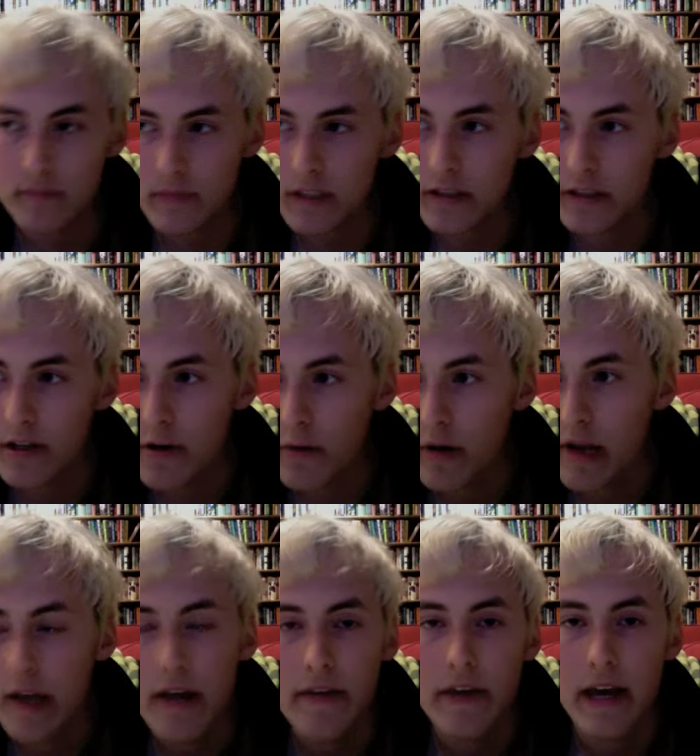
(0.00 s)
So,
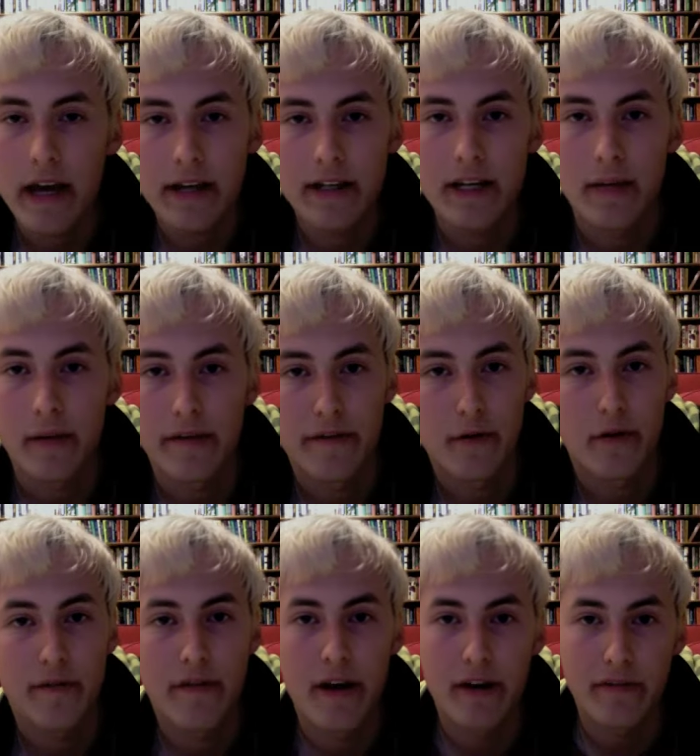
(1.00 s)
the A-Team, if you're
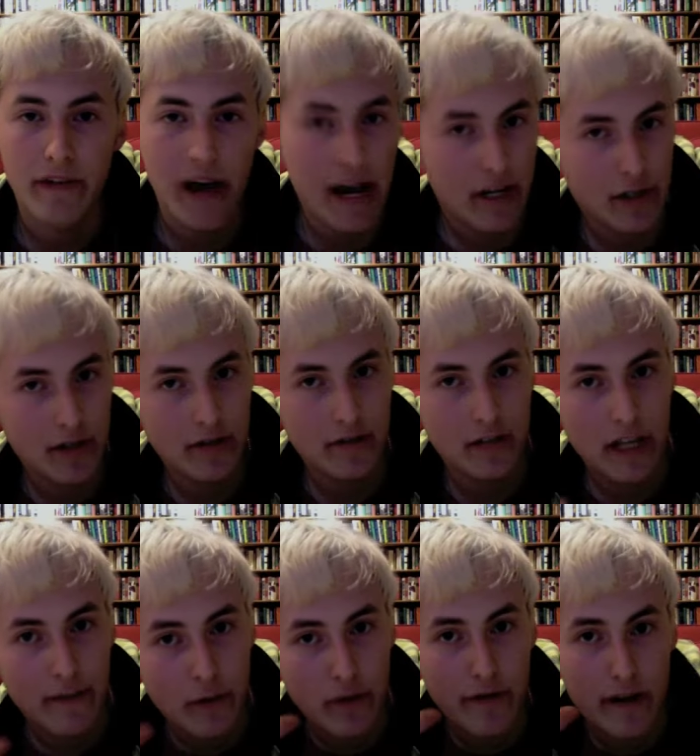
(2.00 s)
a fan of action,
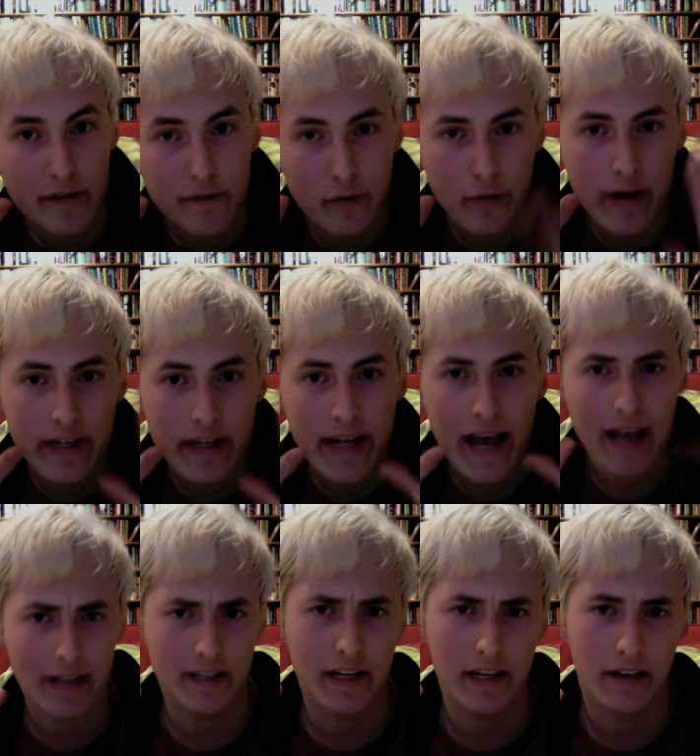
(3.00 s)
if you're a fan of great
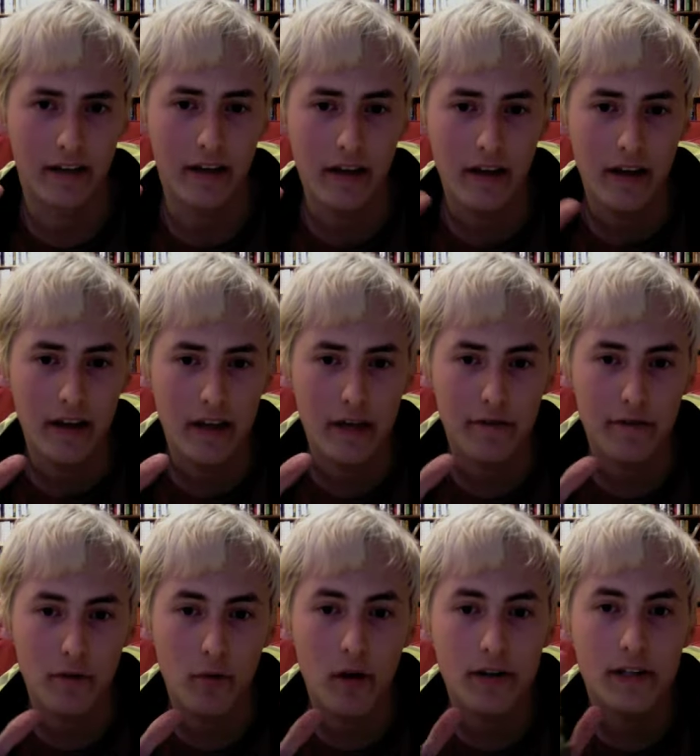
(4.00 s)
acting, if
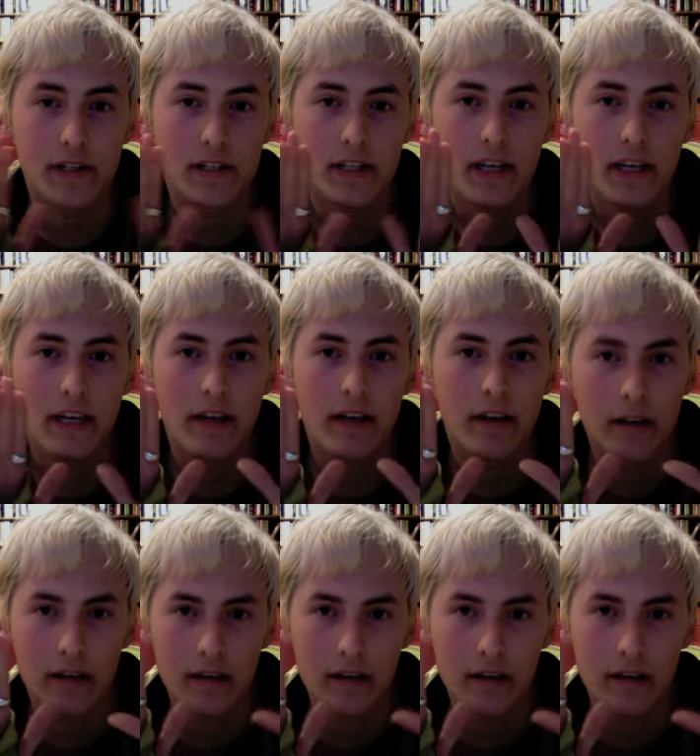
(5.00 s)
you want to see